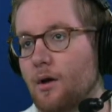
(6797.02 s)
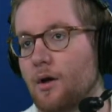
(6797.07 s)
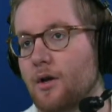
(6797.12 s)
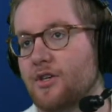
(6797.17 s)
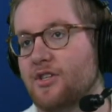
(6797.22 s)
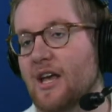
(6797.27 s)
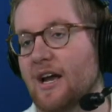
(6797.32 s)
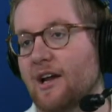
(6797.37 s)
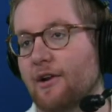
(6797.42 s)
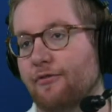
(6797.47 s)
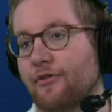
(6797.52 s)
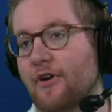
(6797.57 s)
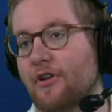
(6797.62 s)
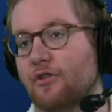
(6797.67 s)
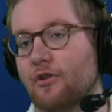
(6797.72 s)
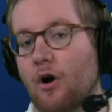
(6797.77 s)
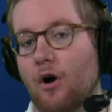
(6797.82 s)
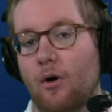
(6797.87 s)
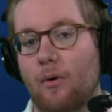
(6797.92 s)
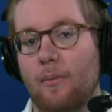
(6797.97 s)
Second free
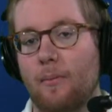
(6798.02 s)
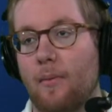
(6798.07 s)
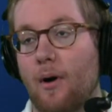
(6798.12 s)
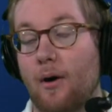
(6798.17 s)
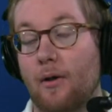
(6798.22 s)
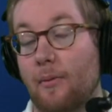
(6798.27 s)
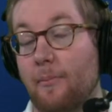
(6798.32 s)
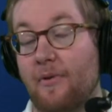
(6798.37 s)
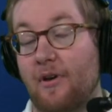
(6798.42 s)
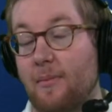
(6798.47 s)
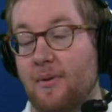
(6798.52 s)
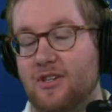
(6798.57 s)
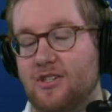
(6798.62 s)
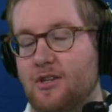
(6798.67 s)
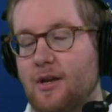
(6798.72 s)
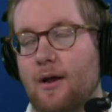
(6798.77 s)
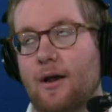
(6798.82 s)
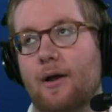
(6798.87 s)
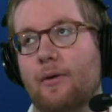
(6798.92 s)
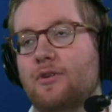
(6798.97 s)
throw, or I
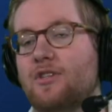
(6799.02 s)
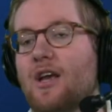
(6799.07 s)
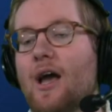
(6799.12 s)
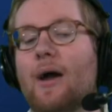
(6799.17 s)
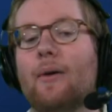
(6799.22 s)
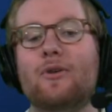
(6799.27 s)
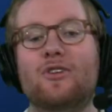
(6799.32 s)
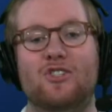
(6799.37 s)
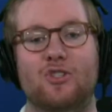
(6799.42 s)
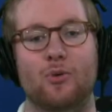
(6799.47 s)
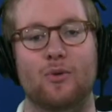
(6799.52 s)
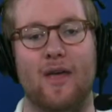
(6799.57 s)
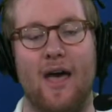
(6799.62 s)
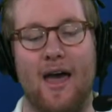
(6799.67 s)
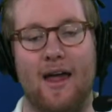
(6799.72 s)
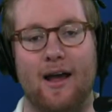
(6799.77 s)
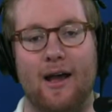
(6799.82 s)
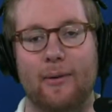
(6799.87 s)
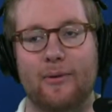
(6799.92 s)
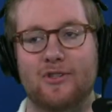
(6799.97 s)
always do
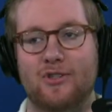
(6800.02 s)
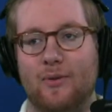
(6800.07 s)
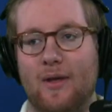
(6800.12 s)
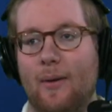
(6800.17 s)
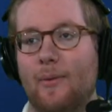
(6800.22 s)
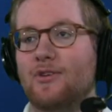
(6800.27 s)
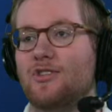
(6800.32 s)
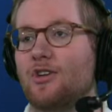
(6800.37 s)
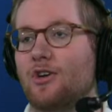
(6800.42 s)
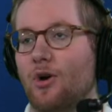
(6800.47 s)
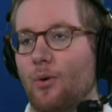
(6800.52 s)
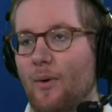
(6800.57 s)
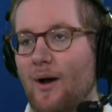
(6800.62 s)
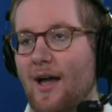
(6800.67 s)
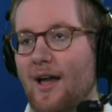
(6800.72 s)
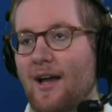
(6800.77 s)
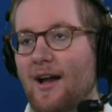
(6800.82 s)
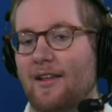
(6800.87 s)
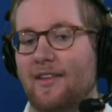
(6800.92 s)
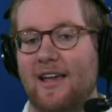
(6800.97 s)
that. I always look
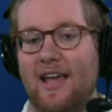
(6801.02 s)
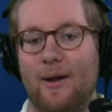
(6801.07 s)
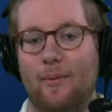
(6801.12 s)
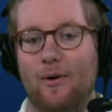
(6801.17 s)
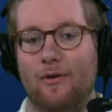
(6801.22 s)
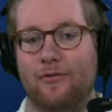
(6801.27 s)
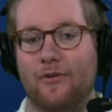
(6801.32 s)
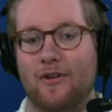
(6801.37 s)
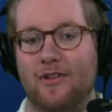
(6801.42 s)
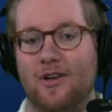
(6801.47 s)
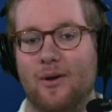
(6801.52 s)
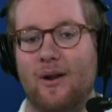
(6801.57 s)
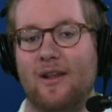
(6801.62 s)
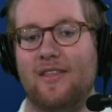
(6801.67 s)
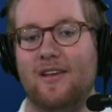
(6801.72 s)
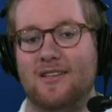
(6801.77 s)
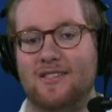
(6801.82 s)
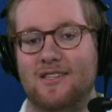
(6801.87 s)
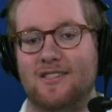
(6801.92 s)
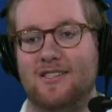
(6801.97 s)
away on the and one free throw, and I
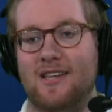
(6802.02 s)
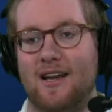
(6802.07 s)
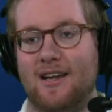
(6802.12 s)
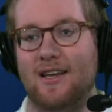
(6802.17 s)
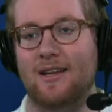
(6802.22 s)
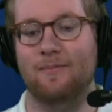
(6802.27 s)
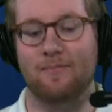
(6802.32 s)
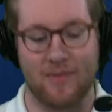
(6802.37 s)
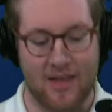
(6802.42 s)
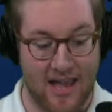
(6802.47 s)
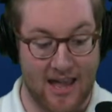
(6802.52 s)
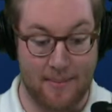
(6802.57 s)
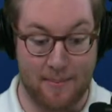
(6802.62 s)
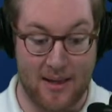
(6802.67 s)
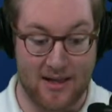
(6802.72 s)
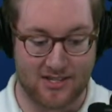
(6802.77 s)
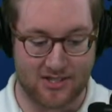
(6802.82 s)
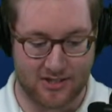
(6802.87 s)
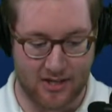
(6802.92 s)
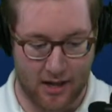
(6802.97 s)
think it's the second. It
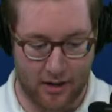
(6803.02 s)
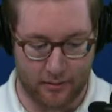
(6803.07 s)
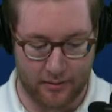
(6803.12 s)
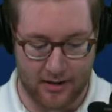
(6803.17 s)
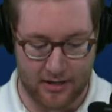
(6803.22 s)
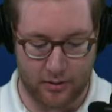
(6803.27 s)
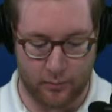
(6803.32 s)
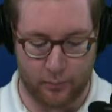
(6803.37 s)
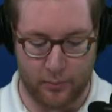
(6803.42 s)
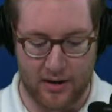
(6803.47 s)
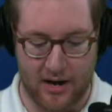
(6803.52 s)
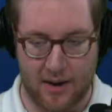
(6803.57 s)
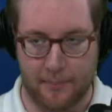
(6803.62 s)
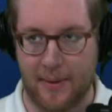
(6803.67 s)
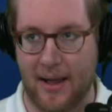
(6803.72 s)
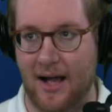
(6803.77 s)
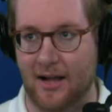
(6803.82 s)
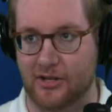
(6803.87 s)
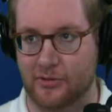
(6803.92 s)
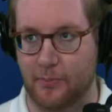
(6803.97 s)
missed, though, and it went out of
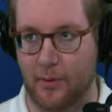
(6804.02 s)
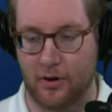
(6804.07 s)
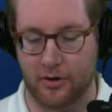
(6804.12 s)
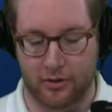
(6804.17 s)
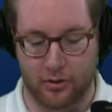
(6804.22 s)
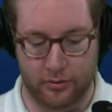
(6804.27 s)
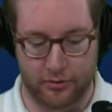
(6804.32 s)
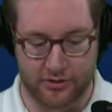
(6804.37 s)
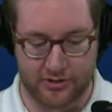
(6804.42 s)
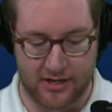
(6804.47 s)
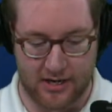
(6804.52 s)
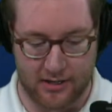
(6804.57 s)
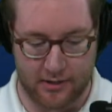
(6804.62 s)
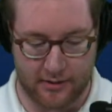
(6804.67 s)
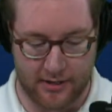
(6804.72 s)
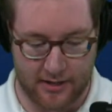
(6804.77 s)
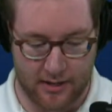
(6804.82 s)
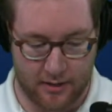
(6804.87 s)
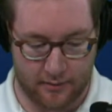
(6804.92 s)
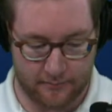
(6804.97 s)
bounds. Ball to Golden State. Here
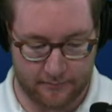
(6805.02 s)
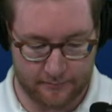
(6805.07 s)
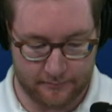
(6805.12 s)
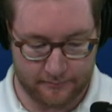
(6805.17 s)
they go.